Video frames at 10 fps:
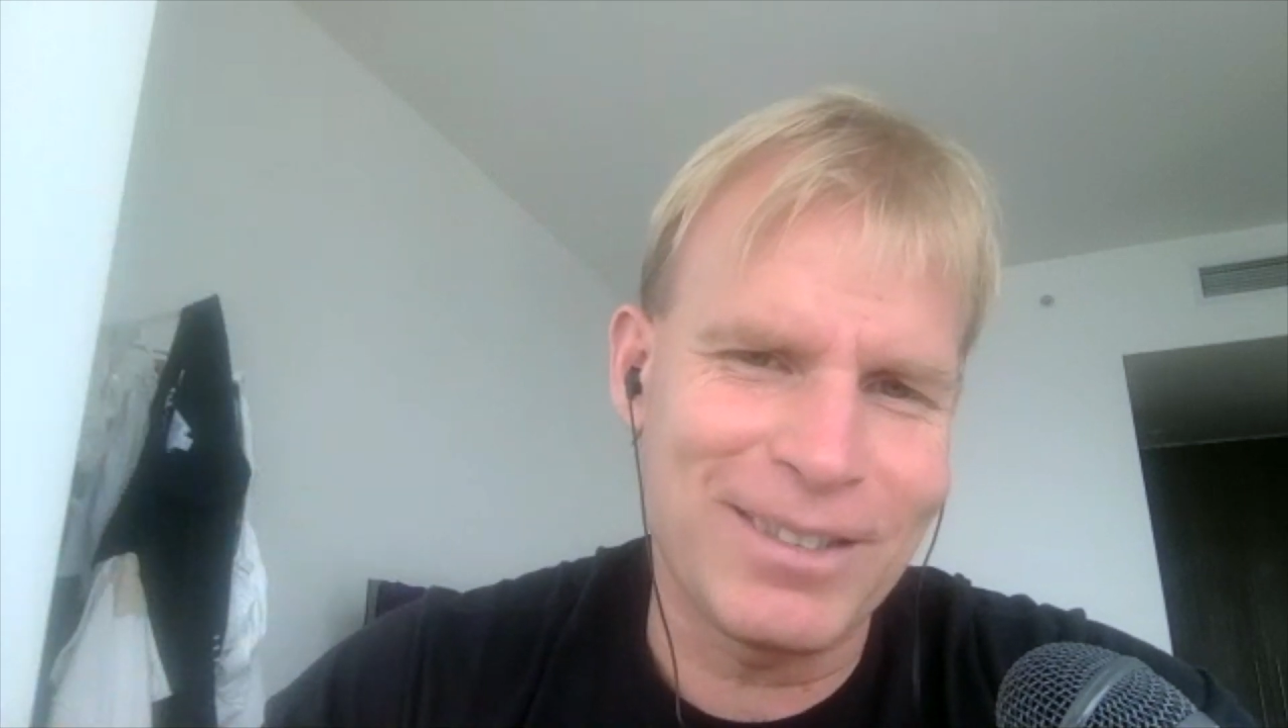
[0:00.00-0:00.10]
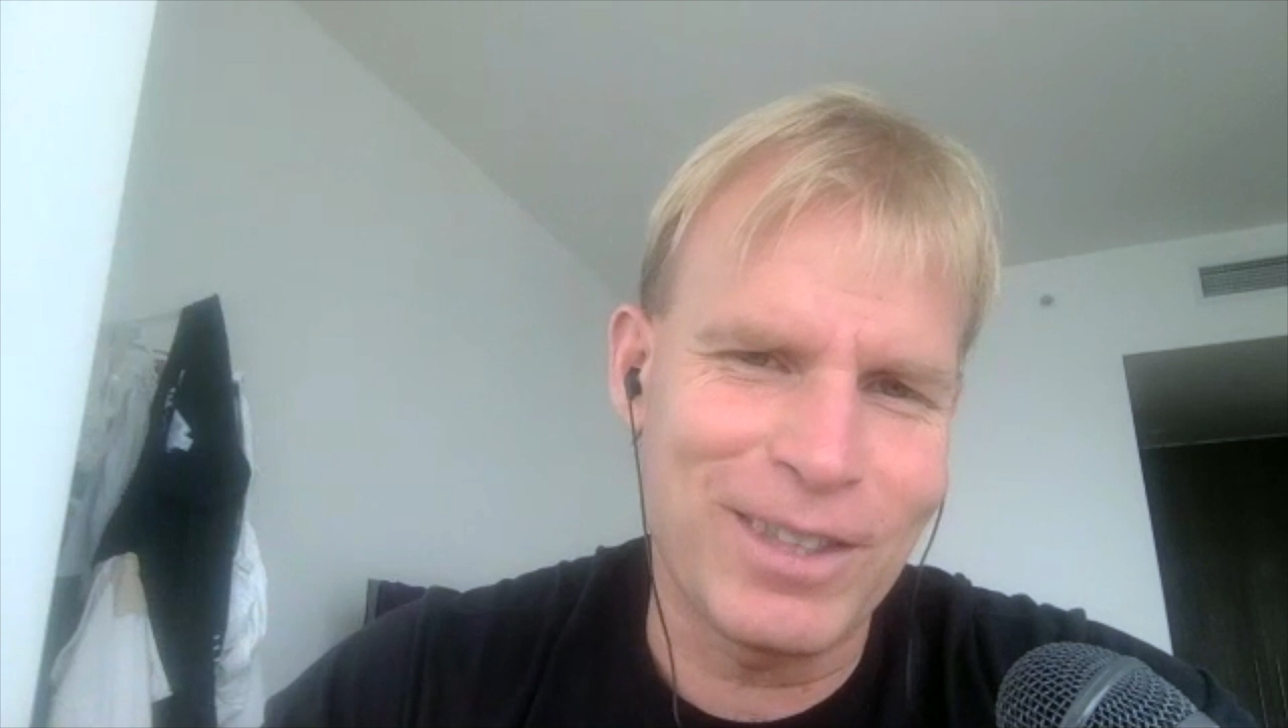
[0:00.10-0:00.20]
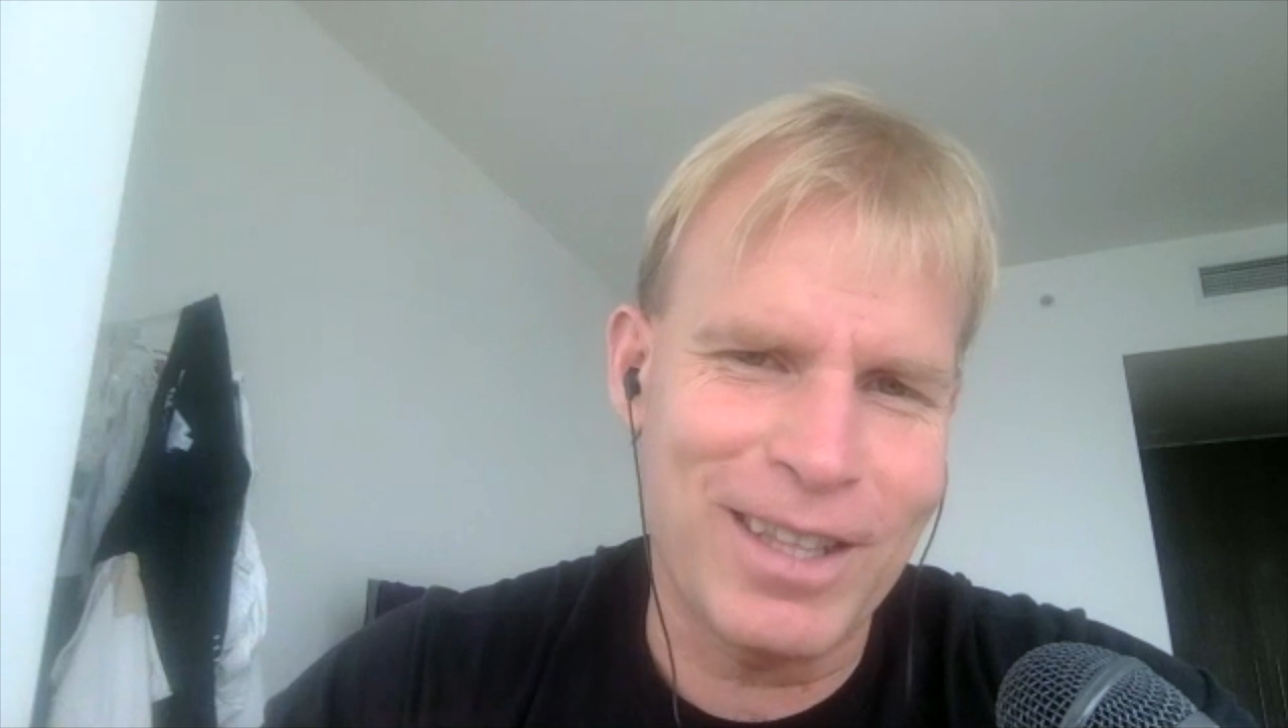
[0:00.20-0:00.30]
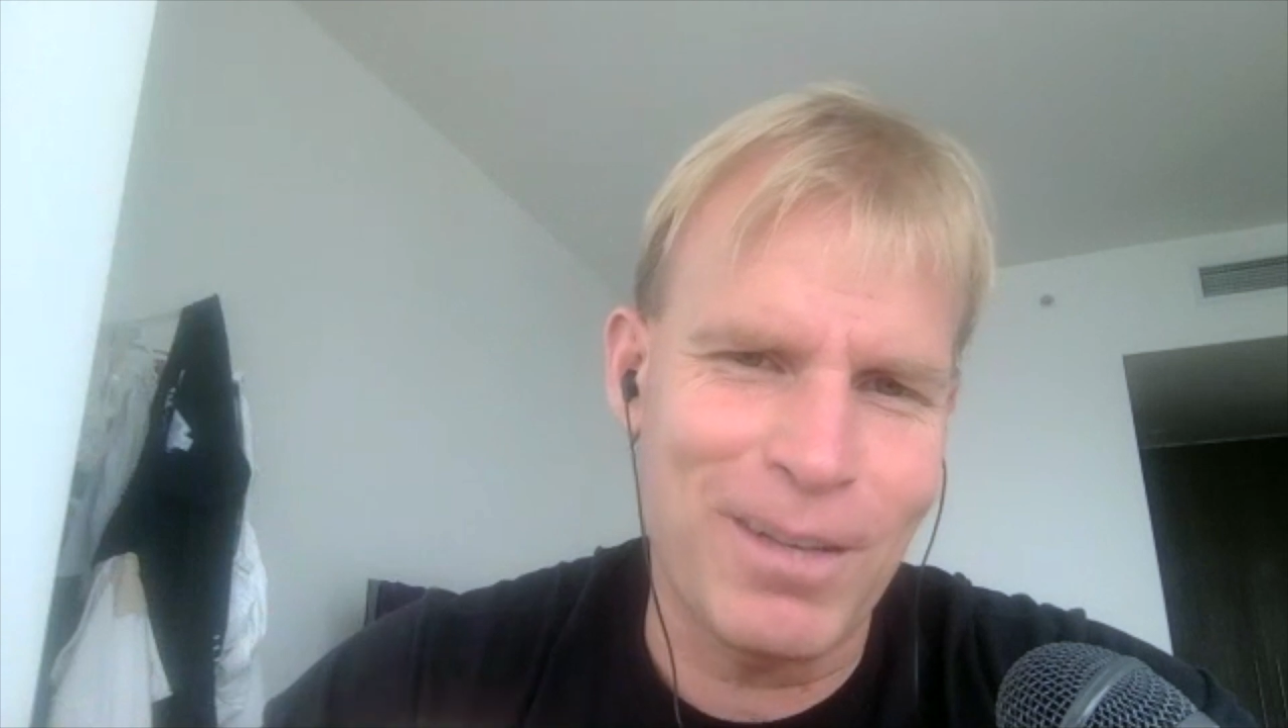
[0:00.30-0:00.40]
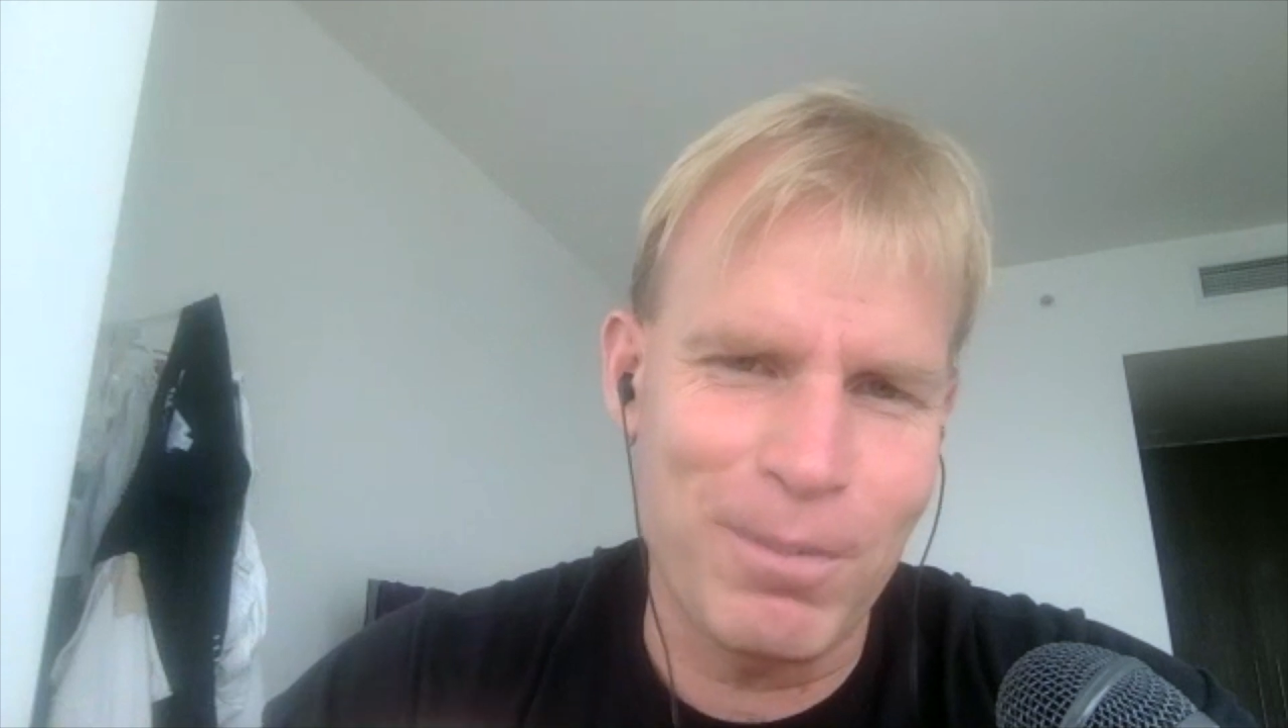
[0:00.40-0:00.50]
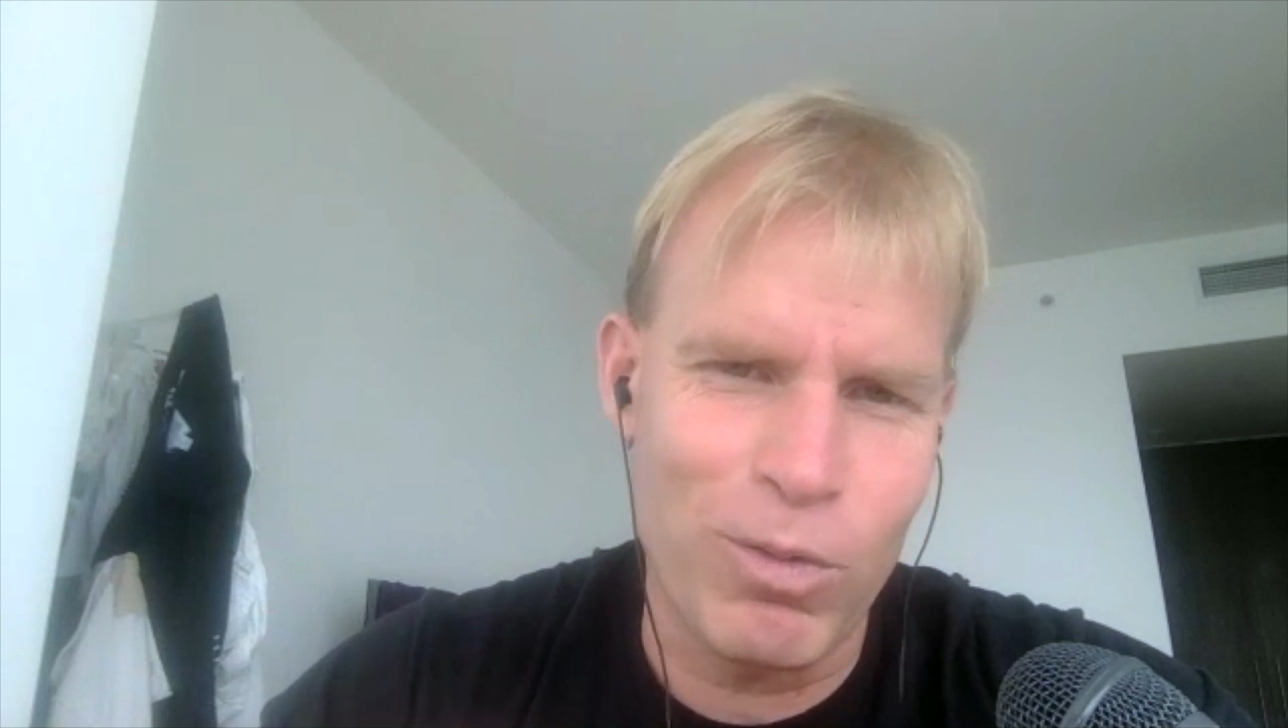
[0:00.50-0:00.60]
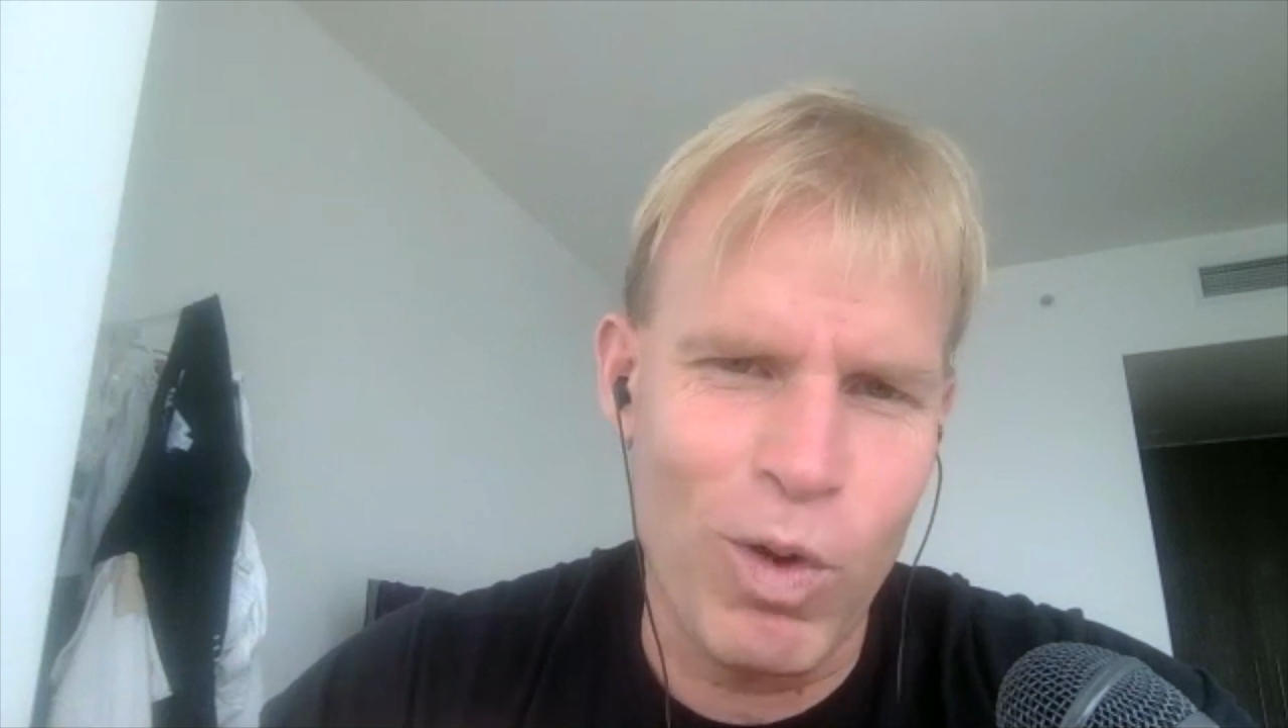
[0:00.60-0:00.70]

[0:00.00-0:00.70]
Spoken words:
with the